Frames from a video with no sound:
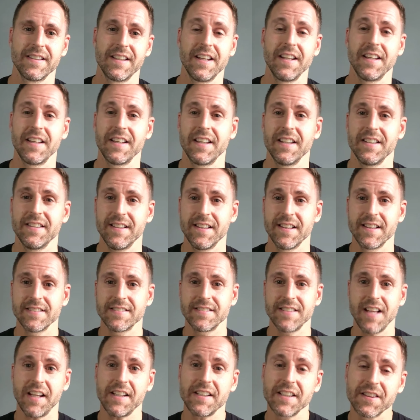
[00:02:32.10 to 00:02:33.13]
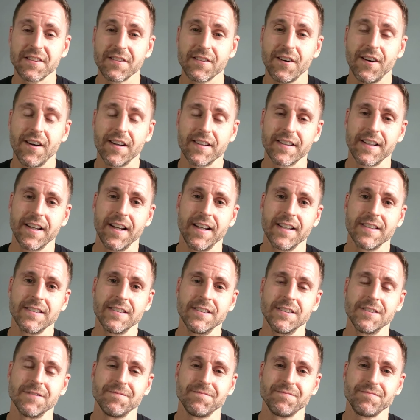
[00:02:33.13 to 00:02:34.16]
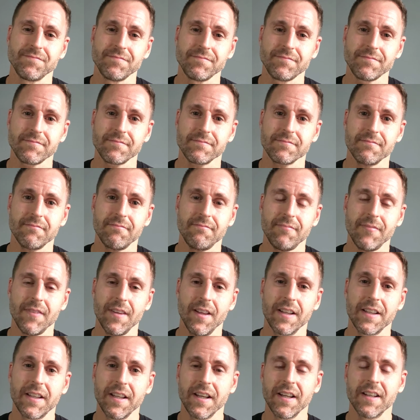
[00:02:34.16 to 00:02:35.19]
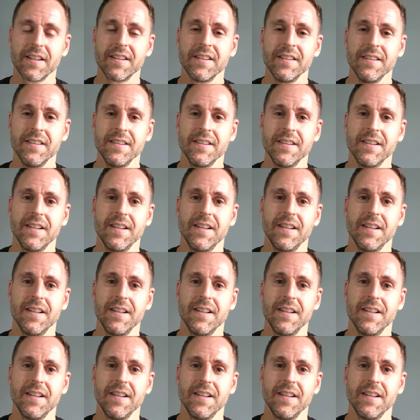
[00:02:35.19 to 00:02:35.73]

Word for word: Getting into the second thought, guys, again,